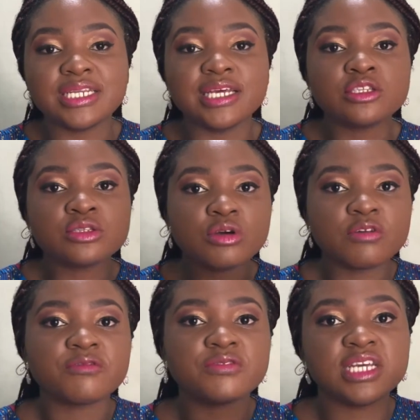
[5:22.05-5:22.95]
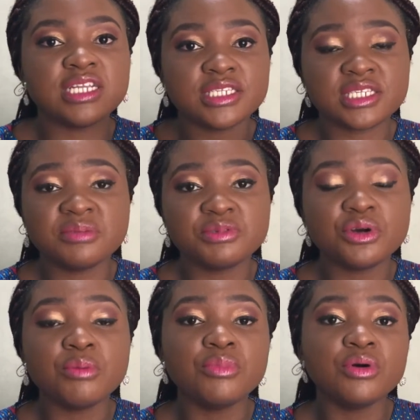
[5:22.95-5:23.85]
they stuff their
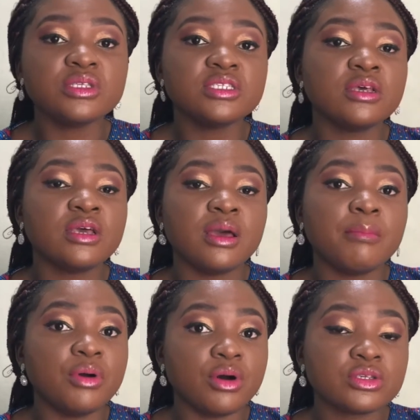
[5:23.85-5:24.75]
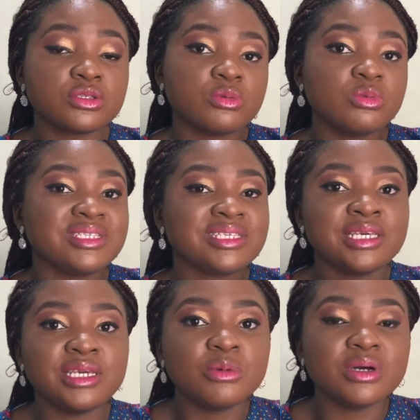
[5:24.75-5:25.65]
description box with
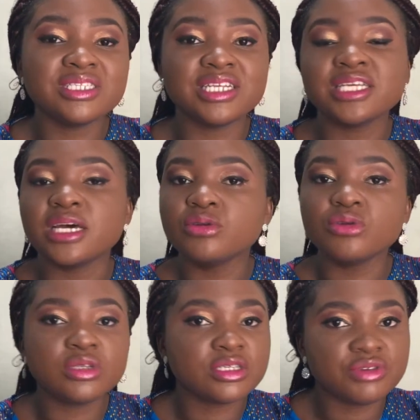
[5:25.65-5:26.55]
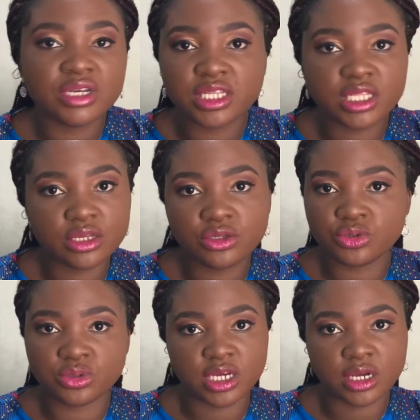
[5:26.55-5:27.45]
keywords that are not related
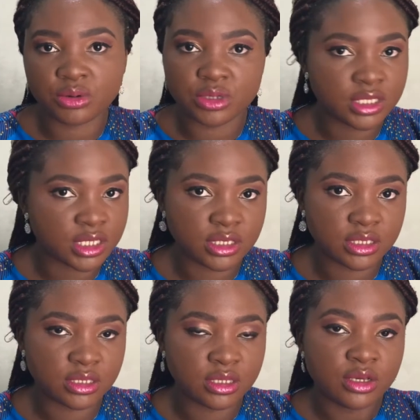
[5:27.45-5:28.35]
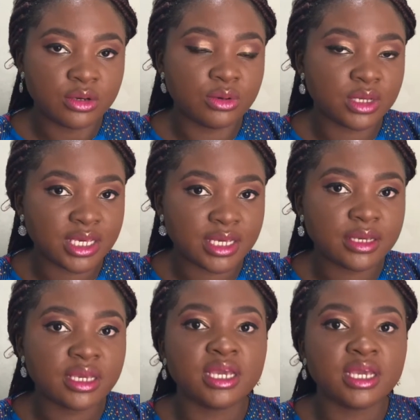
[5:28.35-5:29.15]
to their content. Okay,